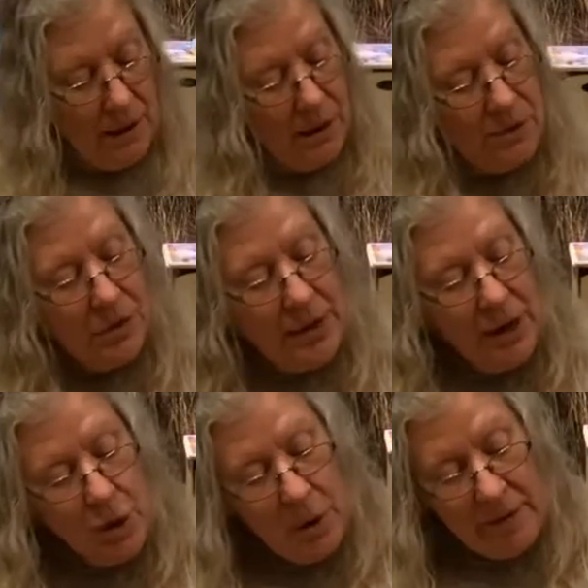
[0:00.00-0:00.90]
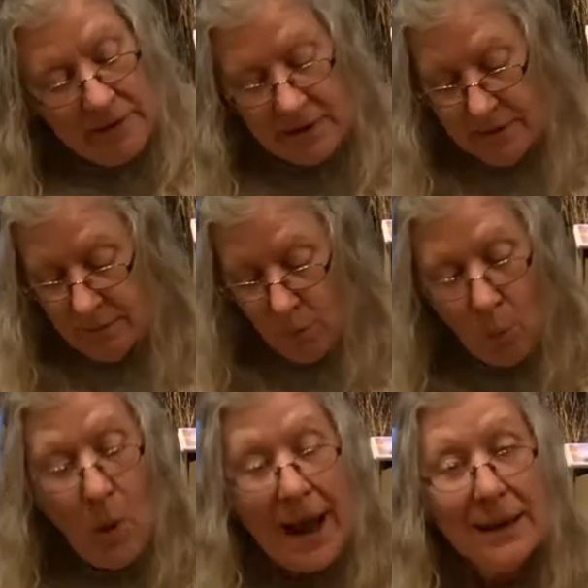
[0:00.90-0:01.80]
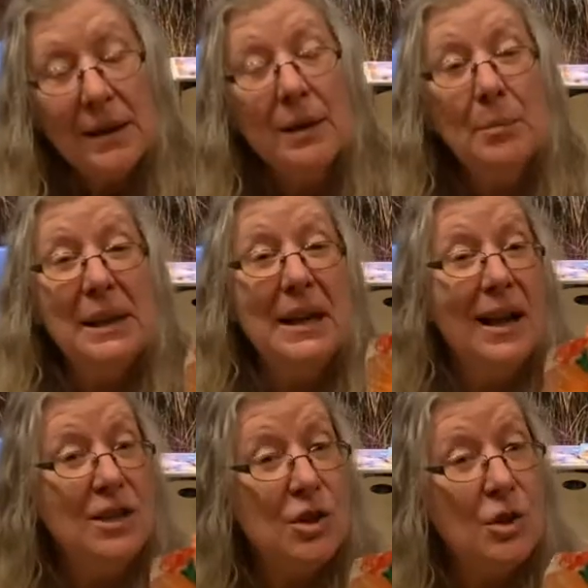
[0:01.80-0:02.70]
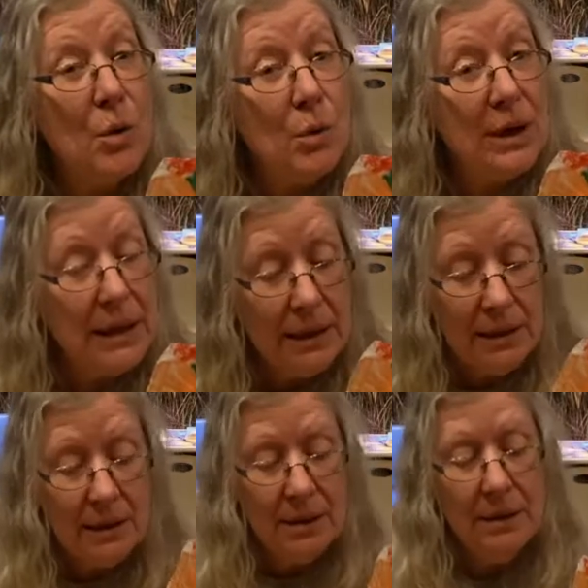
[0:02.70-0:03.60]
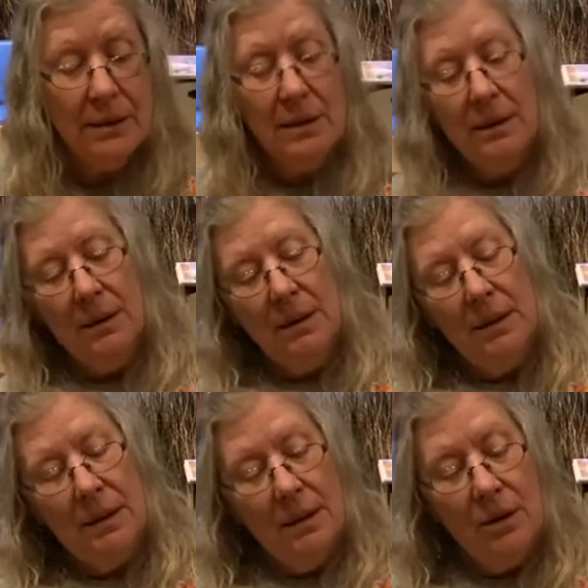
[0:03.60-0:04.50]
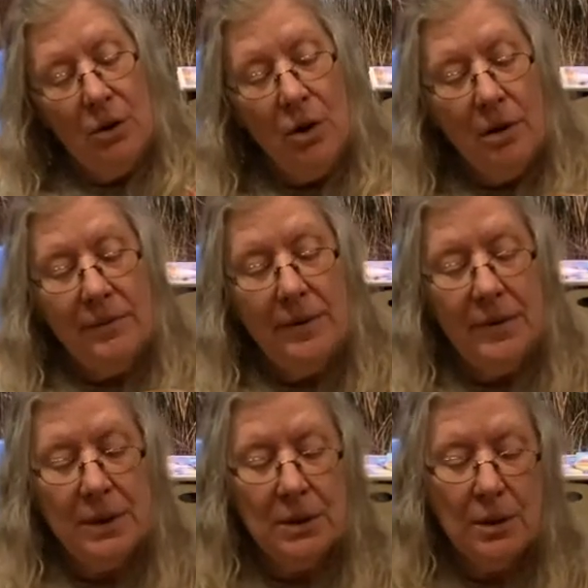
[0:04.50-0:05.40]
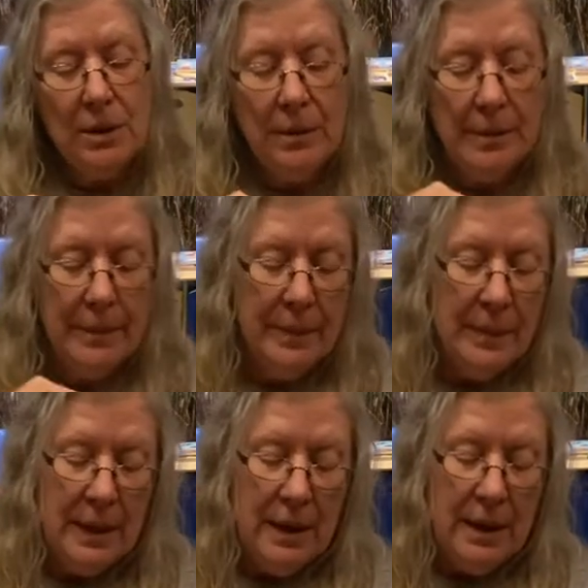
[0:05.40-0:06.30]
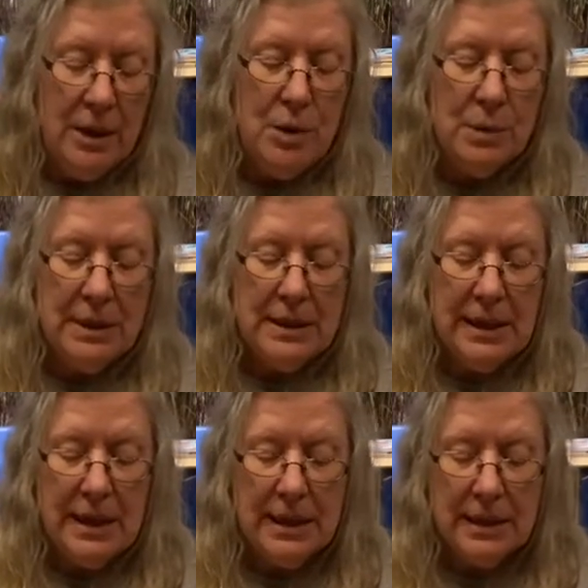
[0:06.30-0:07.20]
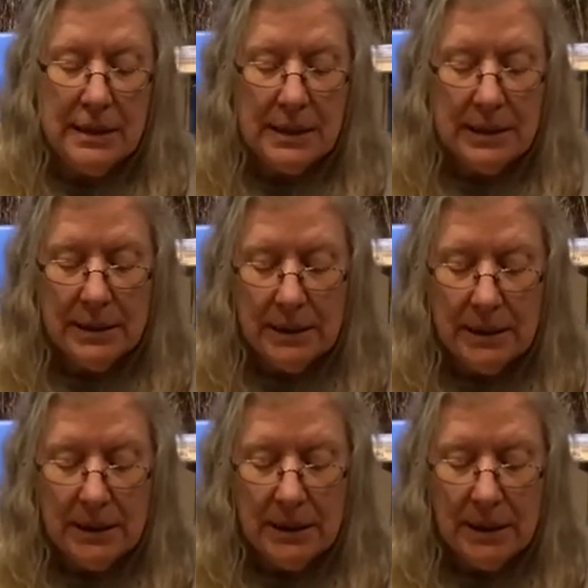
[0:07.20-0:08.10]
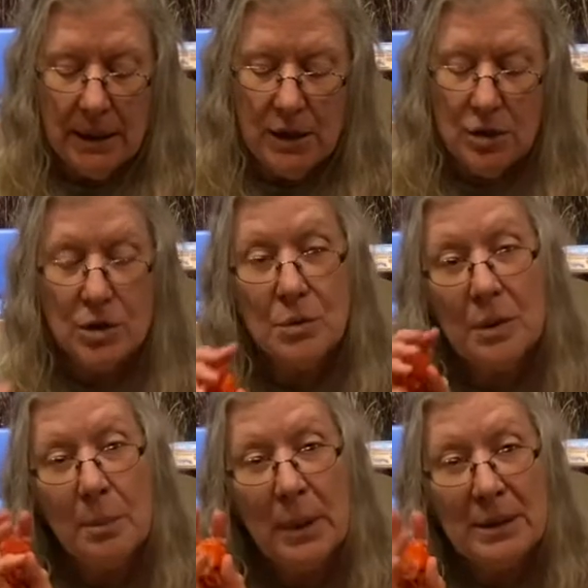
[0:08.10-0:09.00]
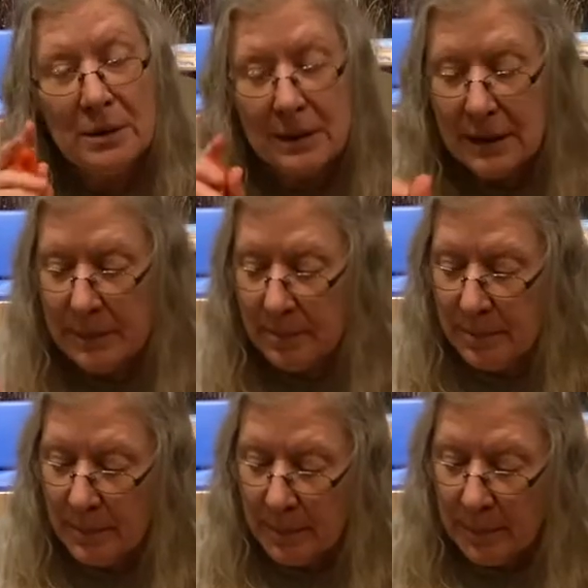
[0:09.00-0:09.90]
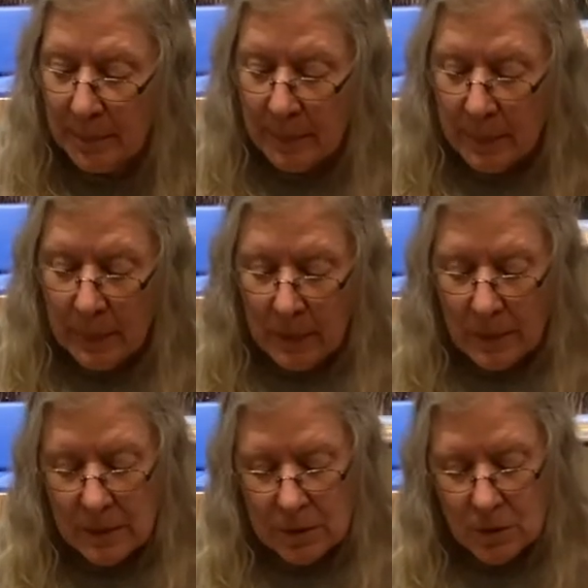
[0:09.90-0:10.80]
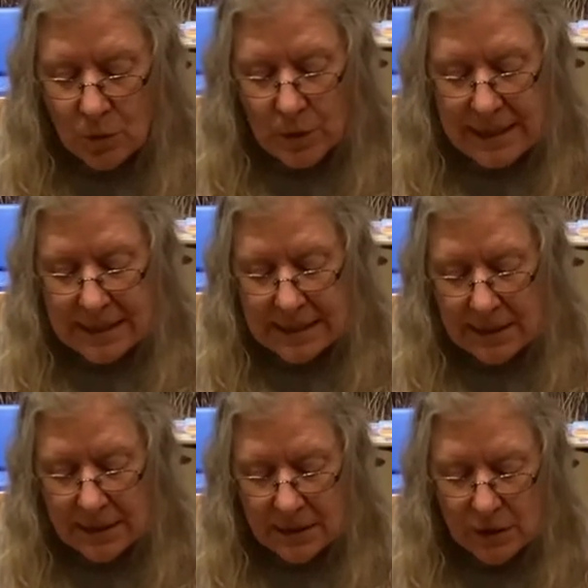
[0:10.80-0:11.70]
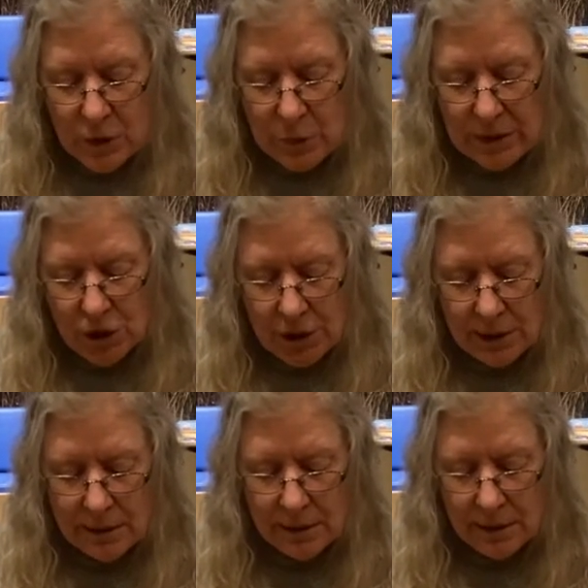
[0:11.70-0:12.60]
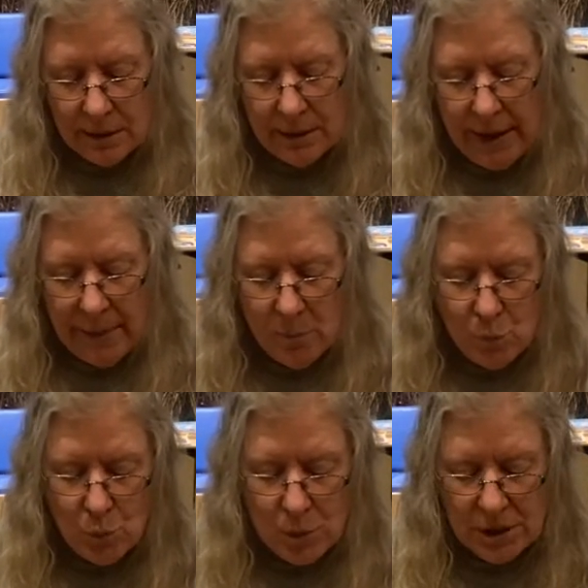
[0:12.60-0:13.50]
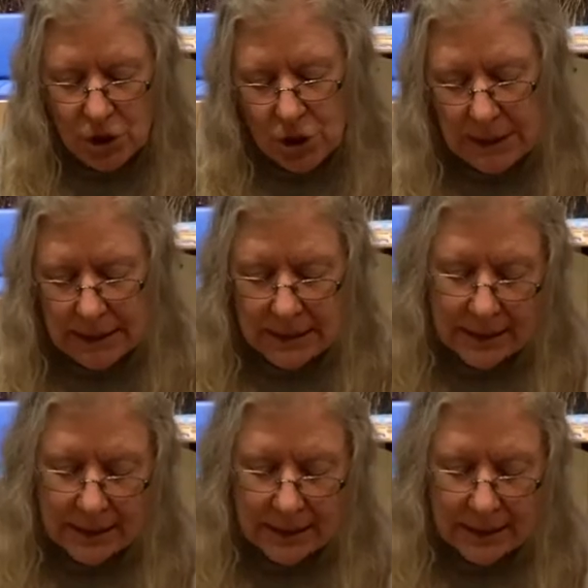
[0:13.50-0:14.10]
So now you have this wet, but not soaking coffee filter. You want to take it and you just want to bundle it up, squeeze it and squish it and mush it.